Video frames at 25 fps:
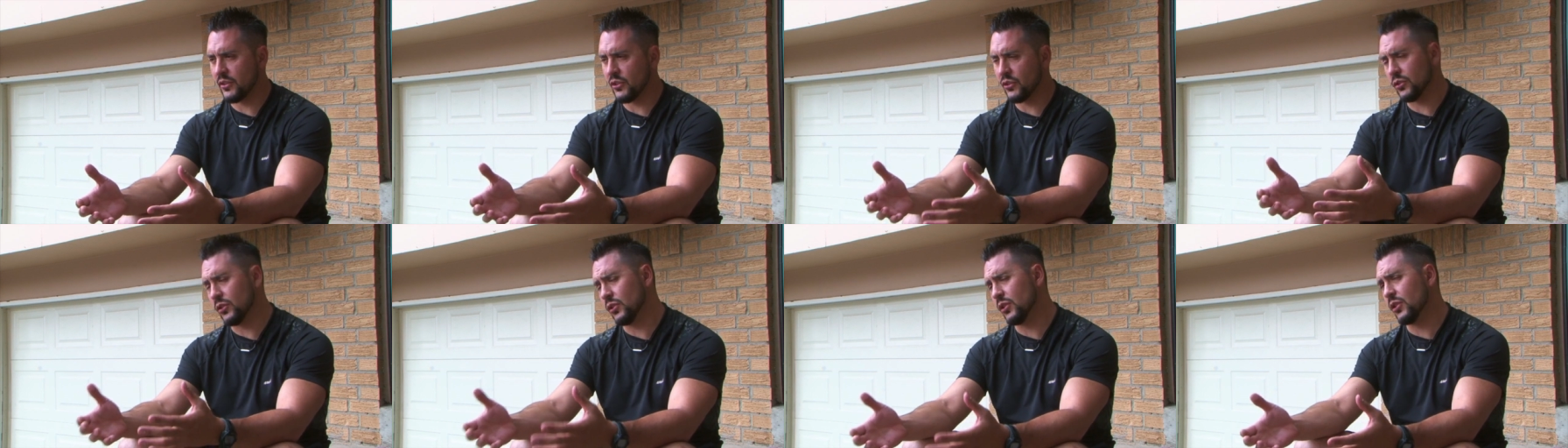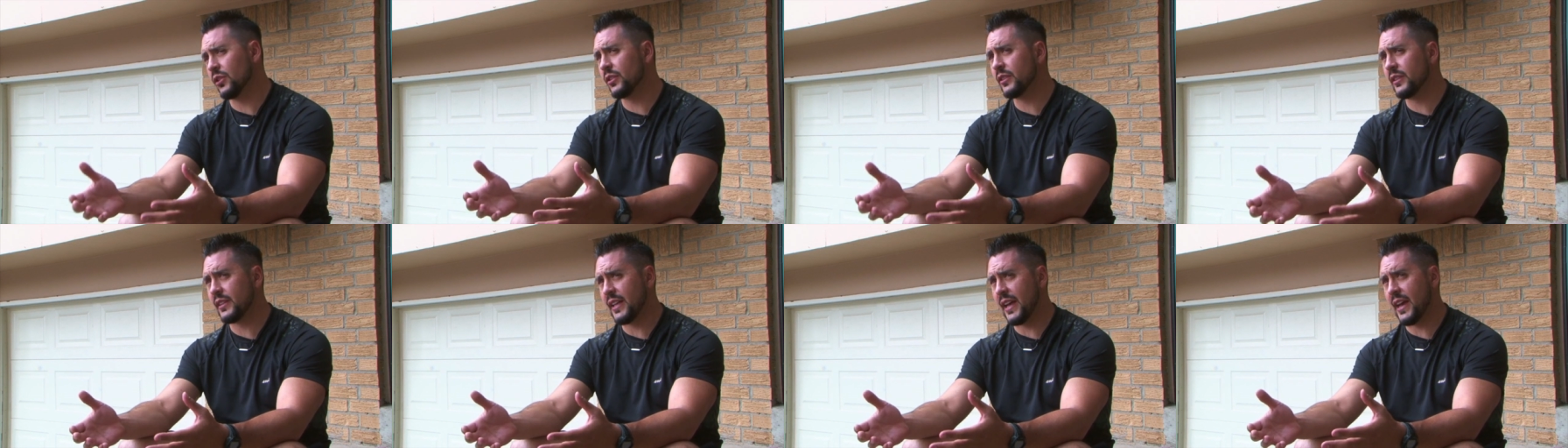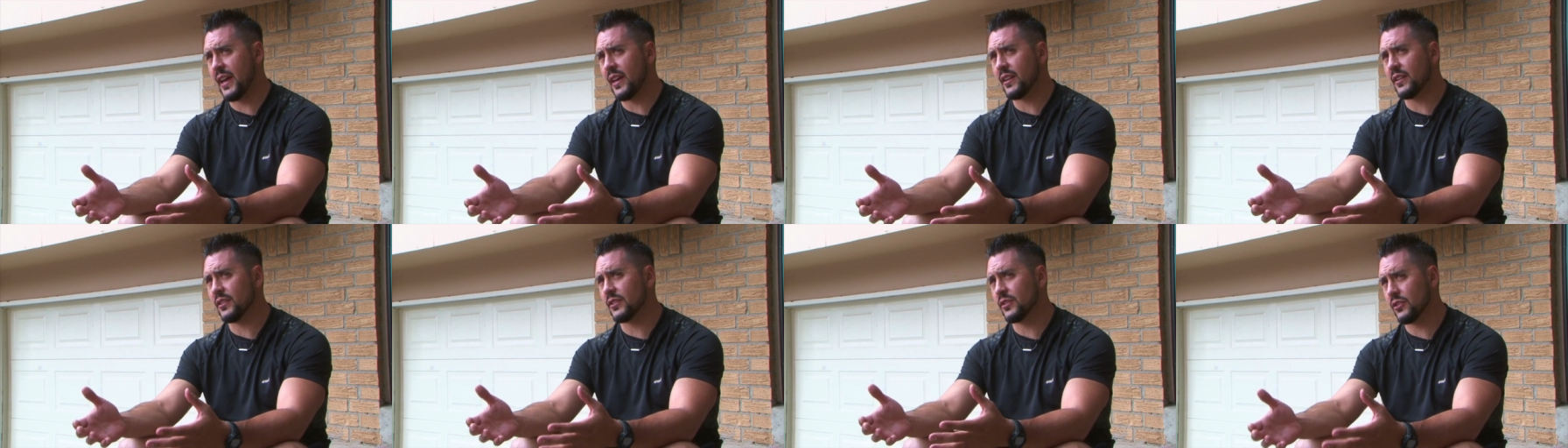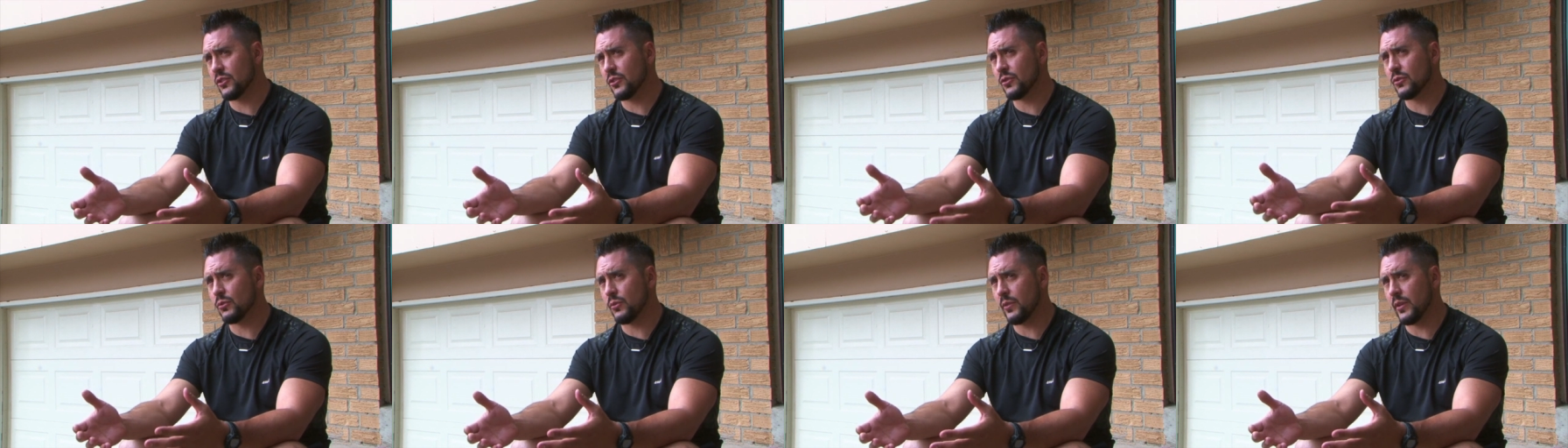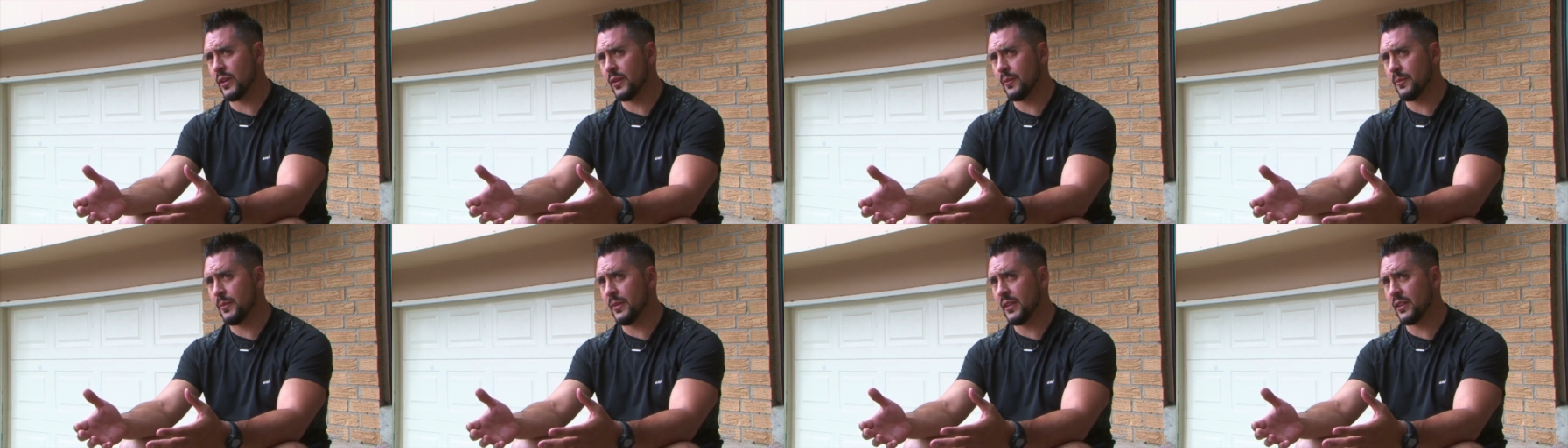you're looked at a certain
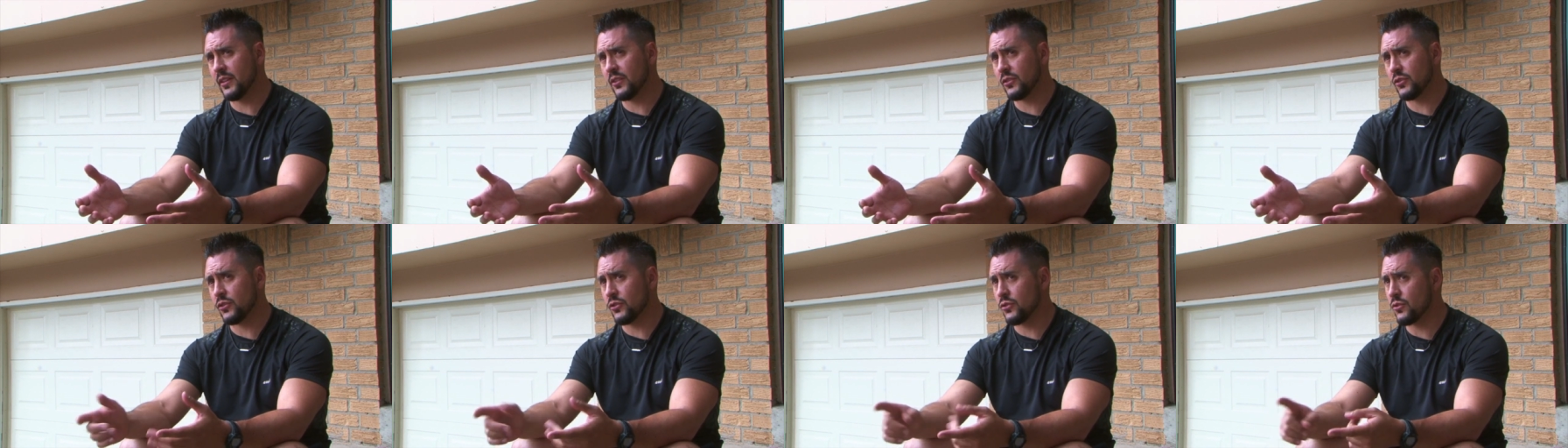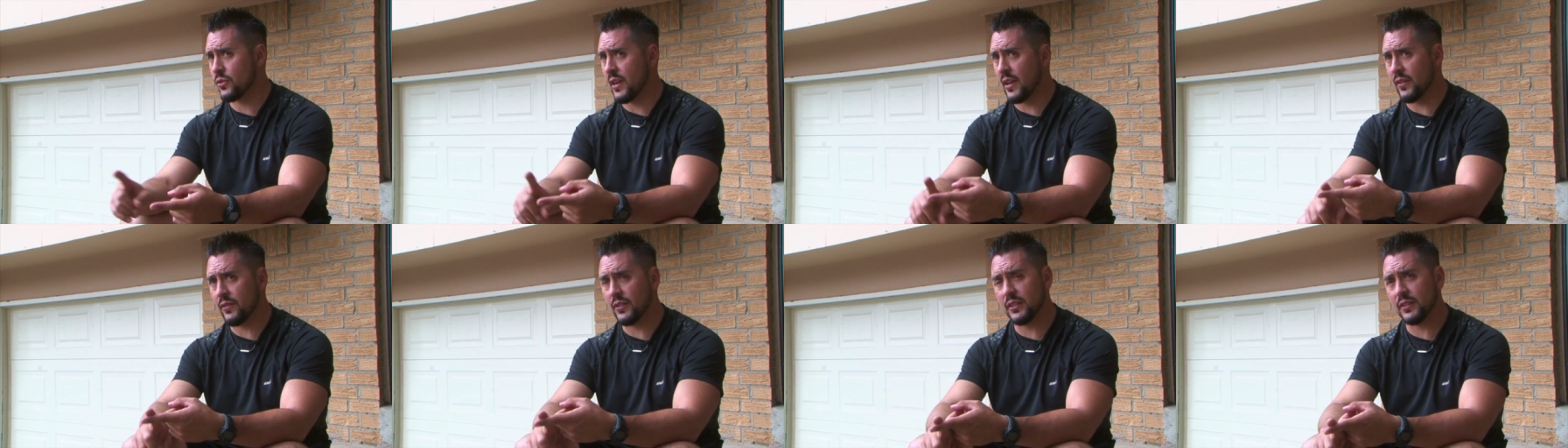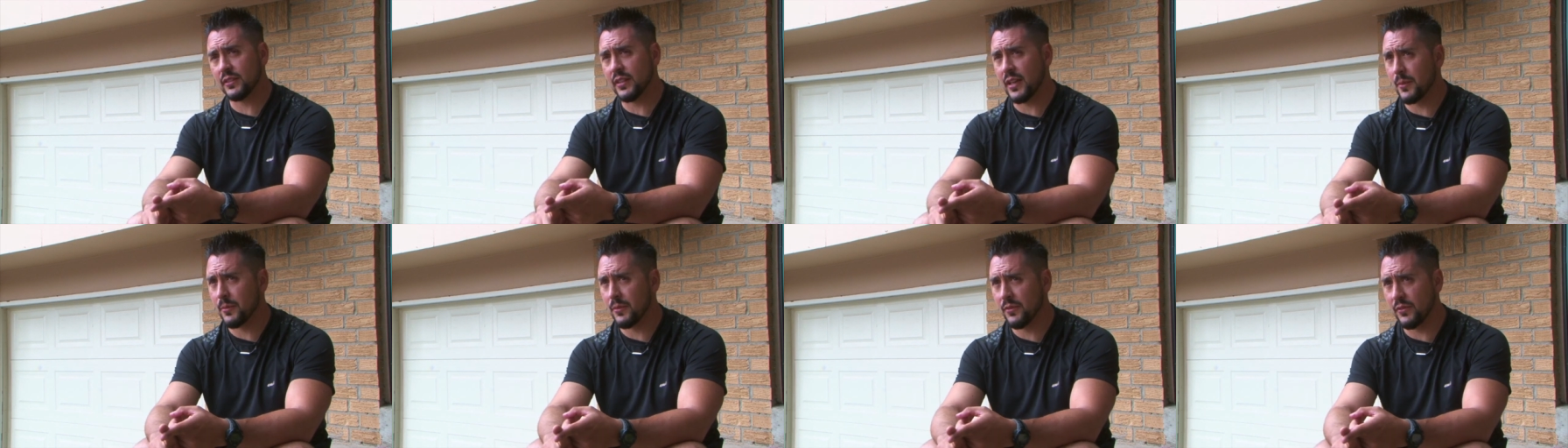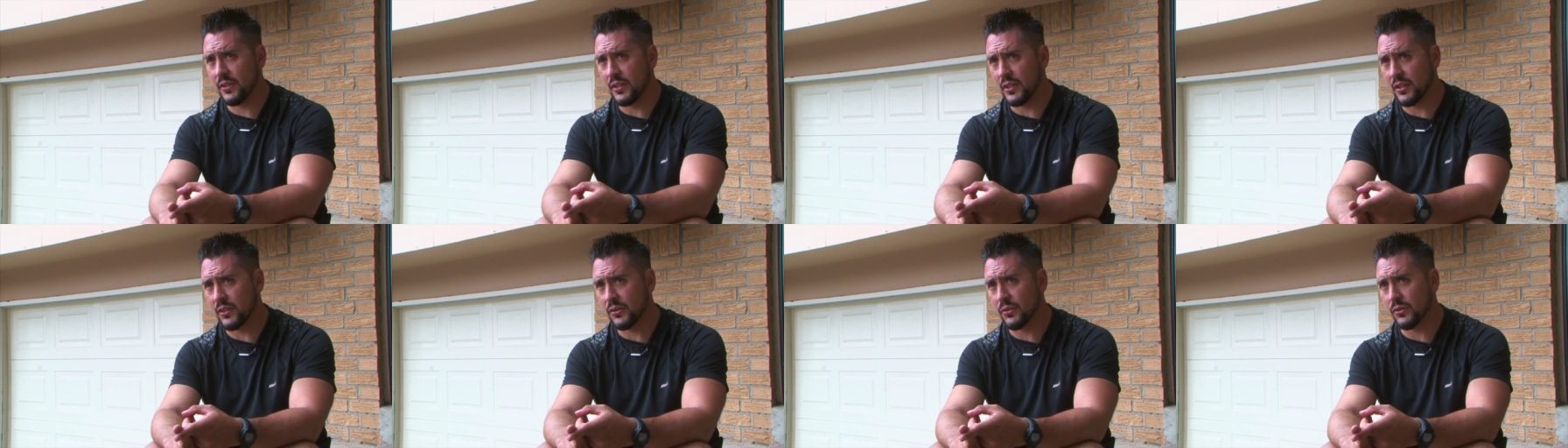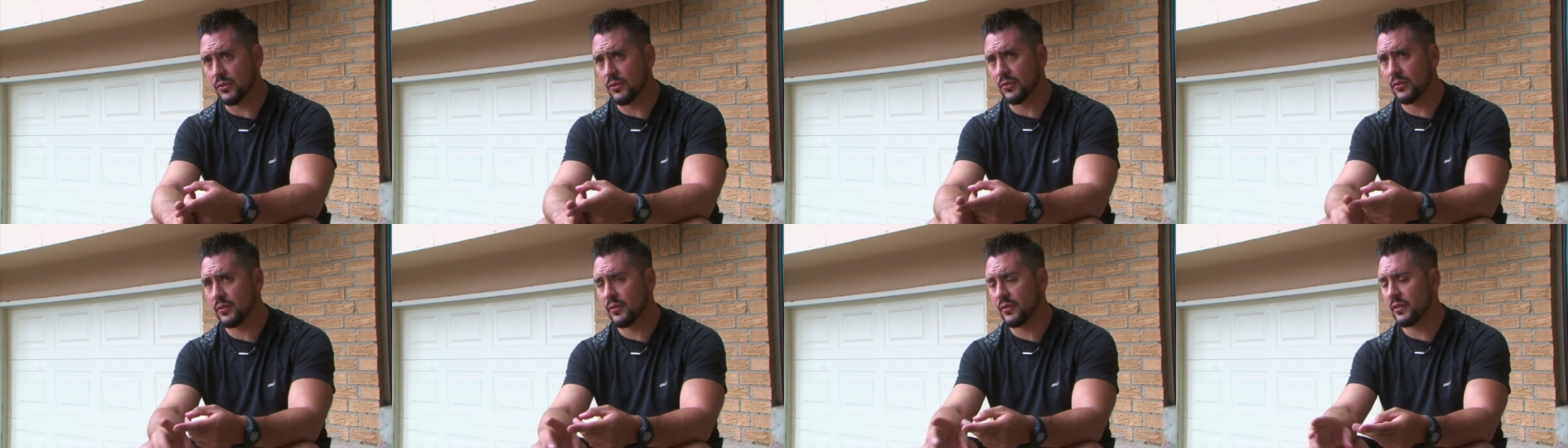way because you're driving a type of
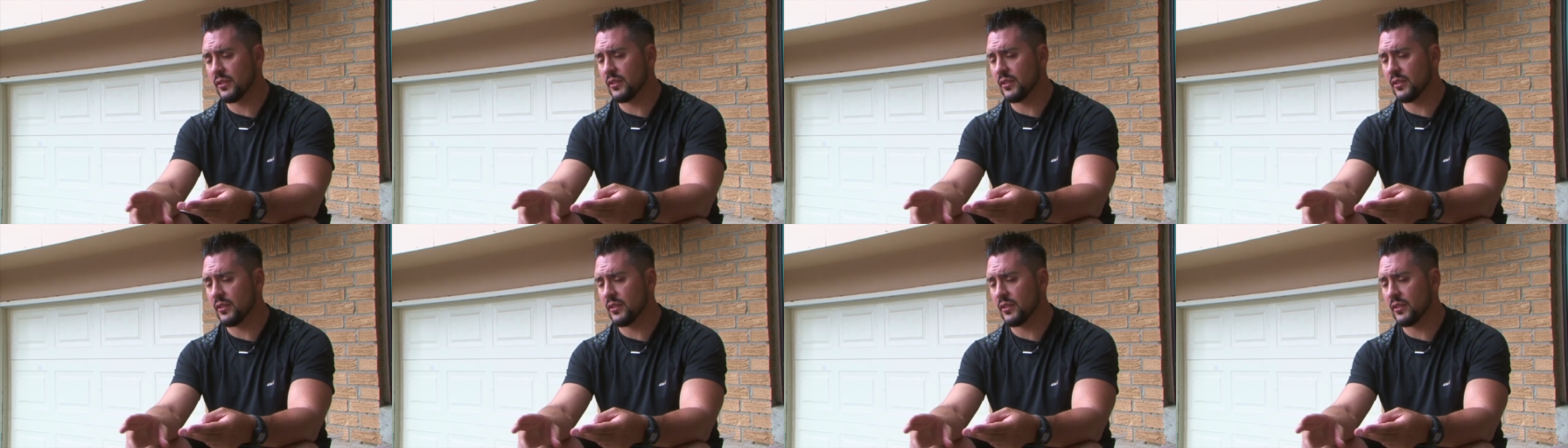vehicle,